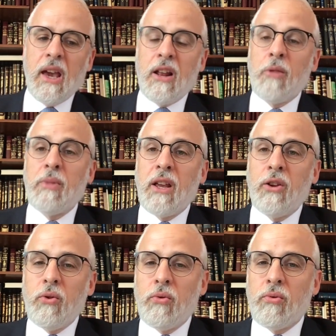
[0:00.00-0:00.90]
And I'll
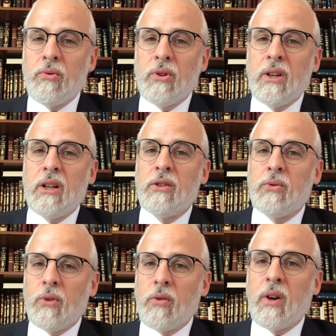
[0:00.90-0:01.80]
make you
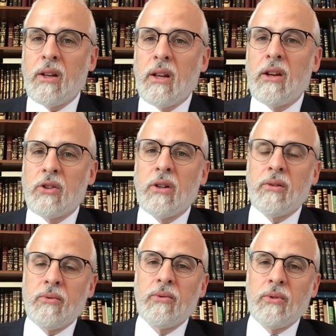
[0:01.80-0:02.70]
into a great
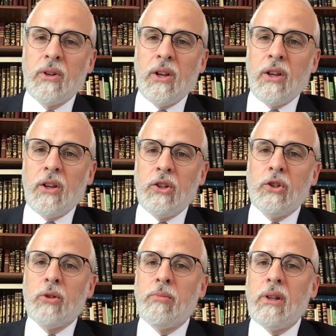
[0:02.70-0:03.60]
nation.
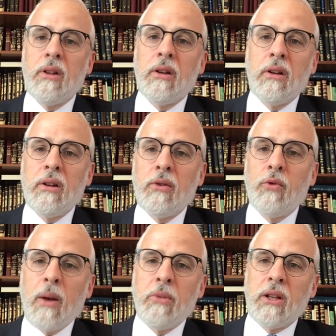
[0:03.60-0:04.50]
You'll be the
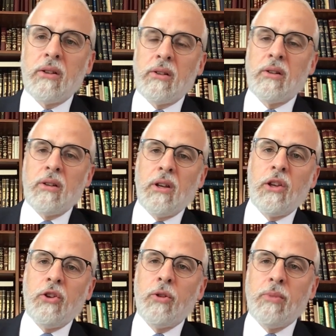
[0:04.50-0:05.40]
remnant.
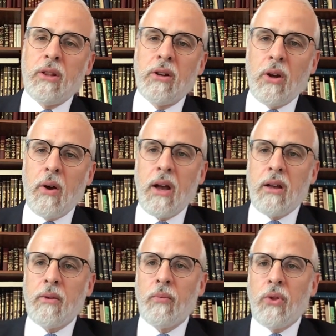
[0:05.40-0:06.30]
You'll be the
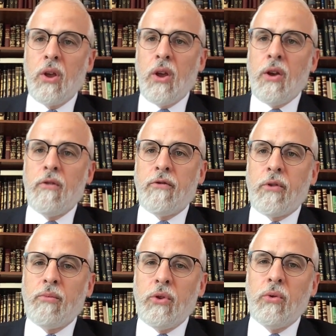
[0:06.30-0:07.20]
Noach.
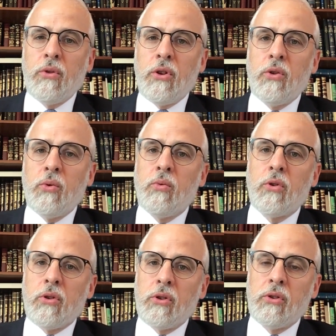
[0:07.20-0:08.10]
From you, the new
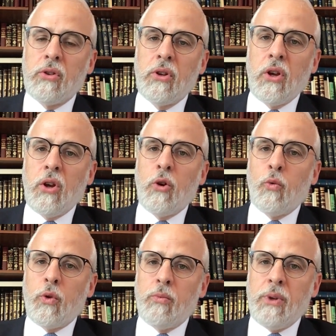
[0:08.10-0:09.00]
world
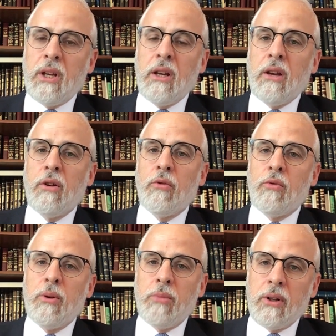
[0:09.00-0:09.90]
will be
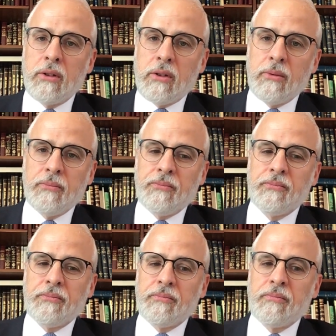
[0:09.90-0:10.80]
rebuilt.
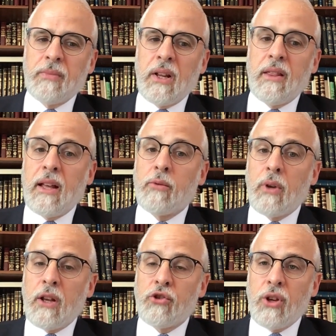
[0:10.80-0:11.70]
That's
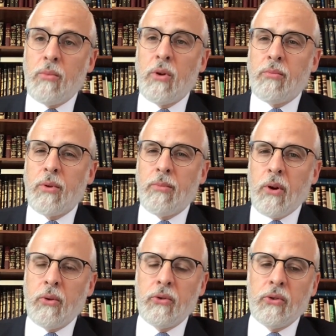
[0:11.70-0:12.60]
what Hashem
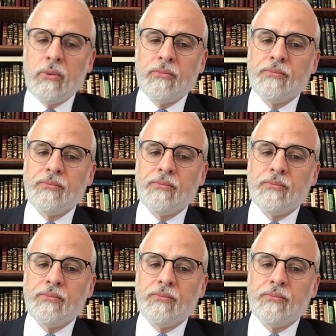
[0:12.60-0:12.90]
proposed